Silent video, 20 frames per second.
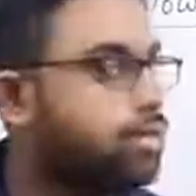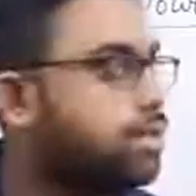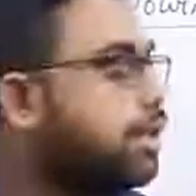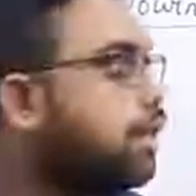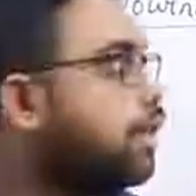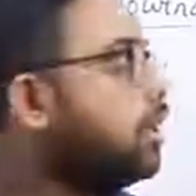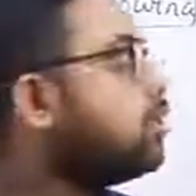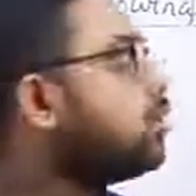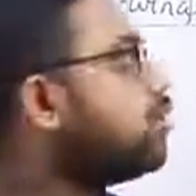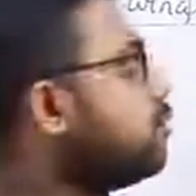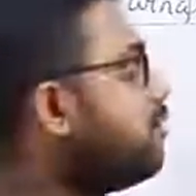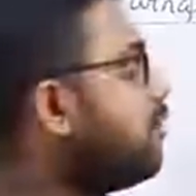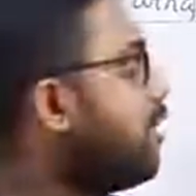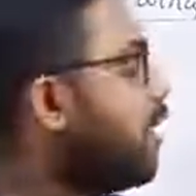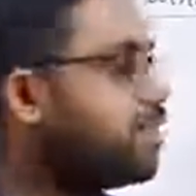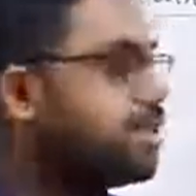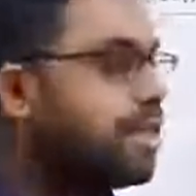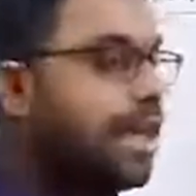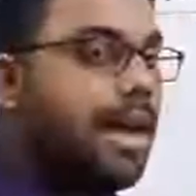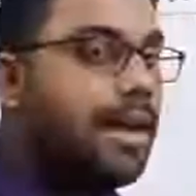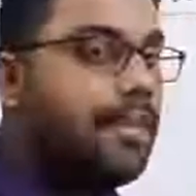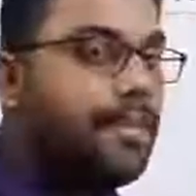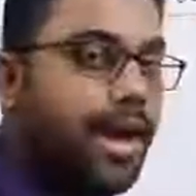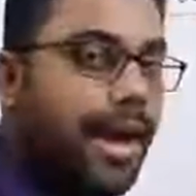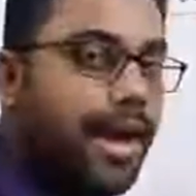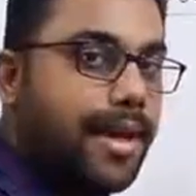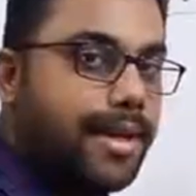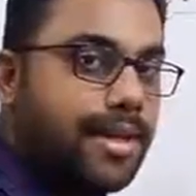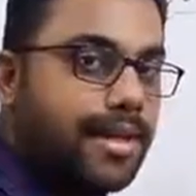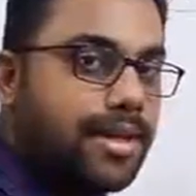So first I am
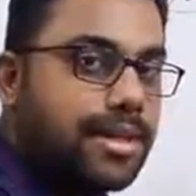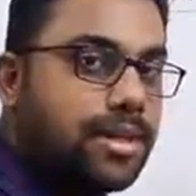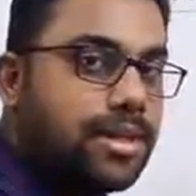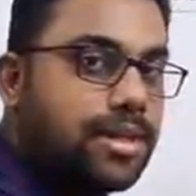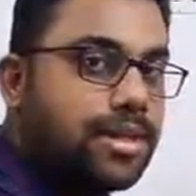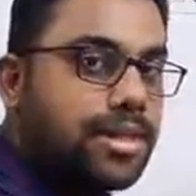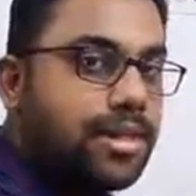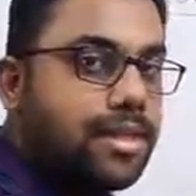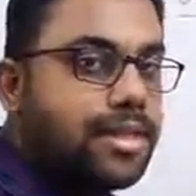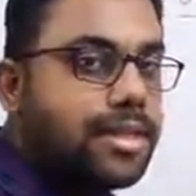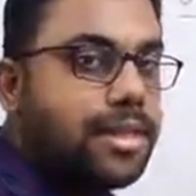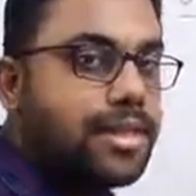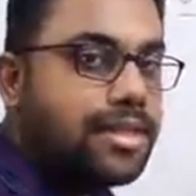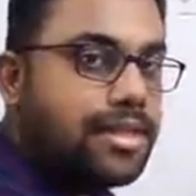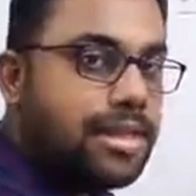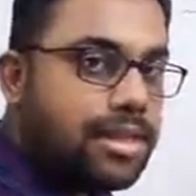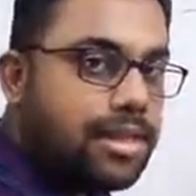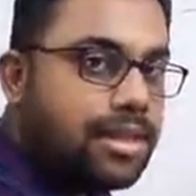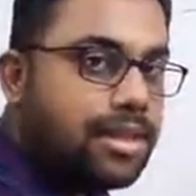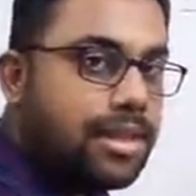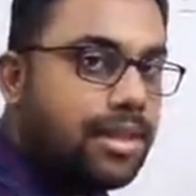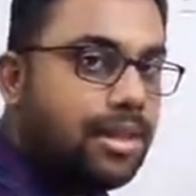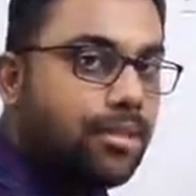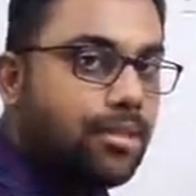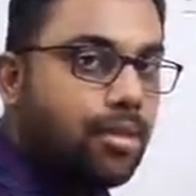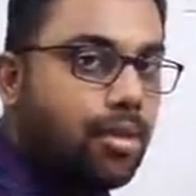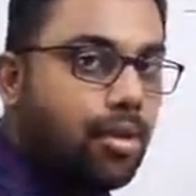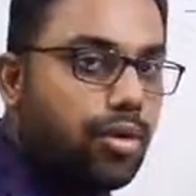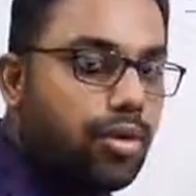writing these transactions in the board,